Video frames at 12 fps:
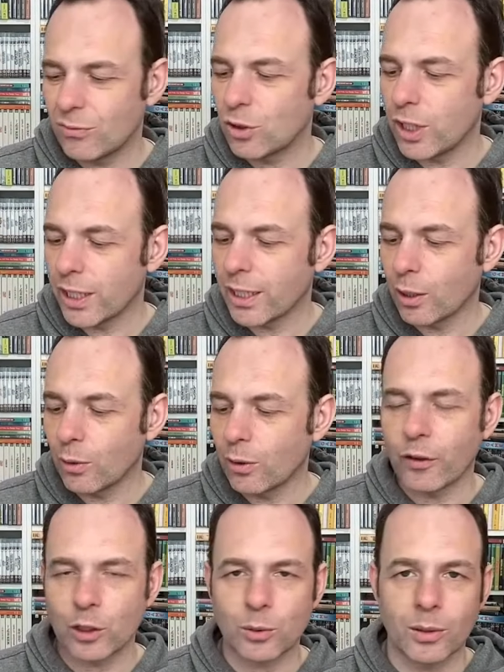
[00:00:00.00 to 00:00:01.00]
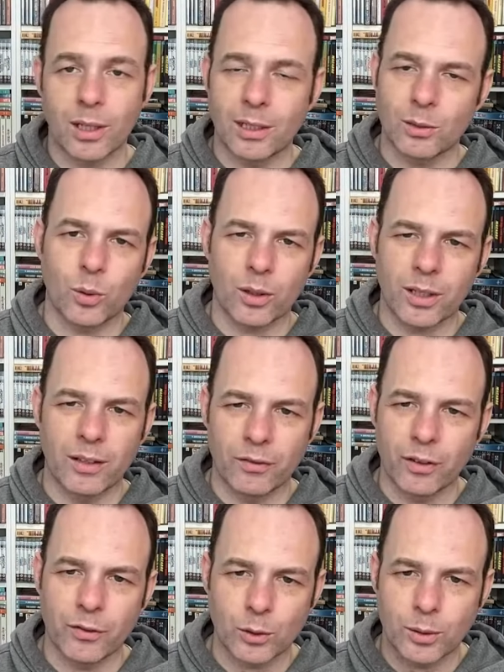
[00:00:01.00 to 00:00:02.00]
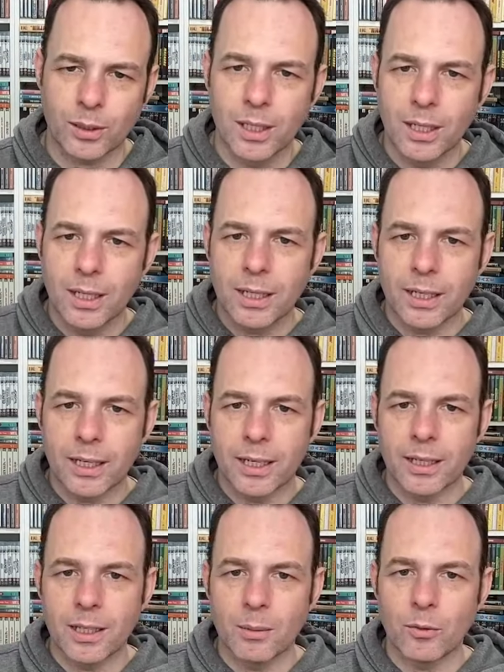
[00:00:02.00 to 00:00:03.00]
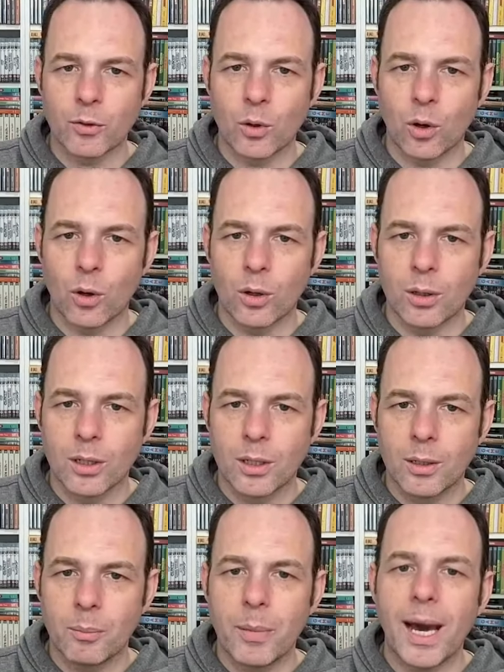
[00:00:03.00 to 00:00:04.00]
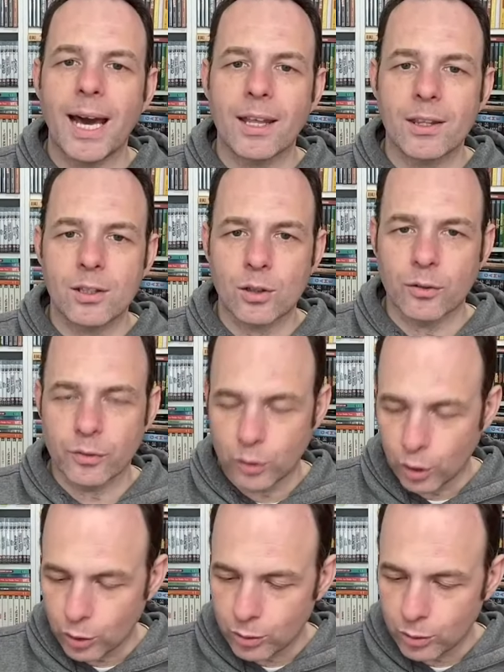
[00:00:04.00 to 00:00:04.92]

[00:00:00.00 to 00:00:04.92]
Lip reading: checking out the first one. It's worth getting for the first one. Then we've got Paths of